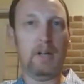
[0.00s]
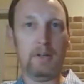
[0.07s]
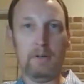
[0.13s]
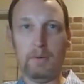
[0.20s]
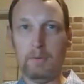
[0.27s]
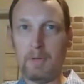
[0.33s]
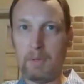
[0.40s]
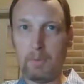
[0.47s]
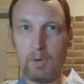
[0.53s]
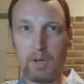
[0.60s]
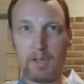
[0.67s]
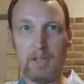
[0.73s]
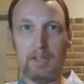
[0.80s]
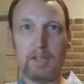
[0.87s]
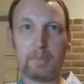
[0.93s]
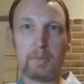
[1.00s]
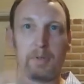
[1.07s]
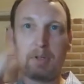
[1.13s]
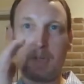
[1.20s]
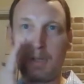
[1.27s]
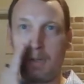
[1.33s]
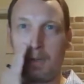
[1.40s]
don't want to work in this
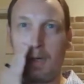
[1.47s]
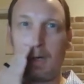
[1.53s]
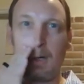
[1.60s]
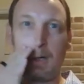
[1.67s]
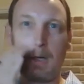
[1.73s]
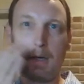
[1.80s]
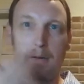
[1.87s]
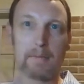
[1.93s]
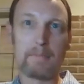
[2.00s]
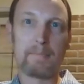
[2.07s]
particular area.